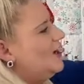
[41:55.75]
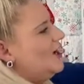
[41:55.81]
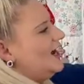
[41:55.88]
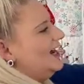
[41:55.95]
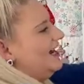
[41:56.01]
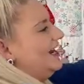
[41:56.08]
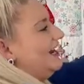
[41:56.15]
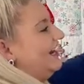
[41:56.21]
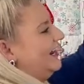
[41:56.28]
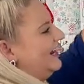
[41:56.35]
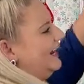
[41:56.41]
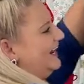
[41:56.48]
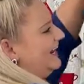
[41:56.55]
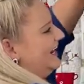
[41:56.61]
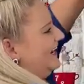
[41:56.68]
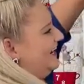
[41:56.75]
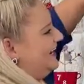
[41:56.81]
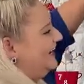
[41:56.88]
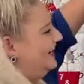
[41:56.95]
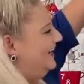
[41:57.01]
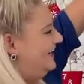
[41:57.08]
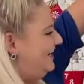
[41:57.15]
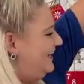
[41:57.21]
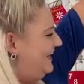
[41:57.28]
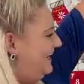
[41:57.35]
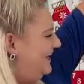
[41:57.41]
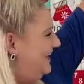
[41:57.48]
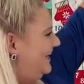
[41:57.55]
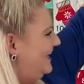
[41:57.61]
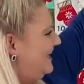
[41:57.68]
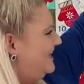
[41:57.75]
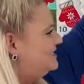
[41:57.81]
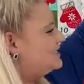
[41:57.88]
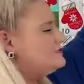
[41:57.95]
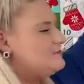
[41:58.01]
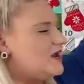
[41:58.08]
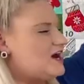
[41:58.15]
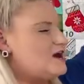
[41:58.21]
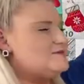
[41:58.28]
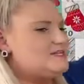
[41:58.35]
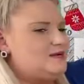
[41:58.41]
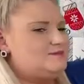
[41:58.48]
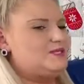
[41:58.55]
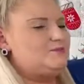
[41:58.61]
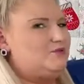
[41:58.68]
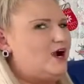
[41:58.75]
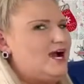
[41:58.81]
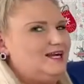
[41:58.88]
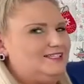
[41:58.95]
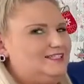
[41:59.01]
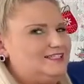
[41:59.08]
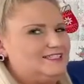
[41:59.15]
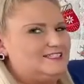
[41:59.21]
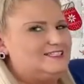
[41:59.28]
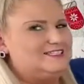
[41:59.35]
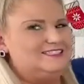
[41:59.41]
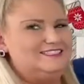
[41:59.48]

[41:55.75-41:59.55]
Doesn't matter how many times I practice.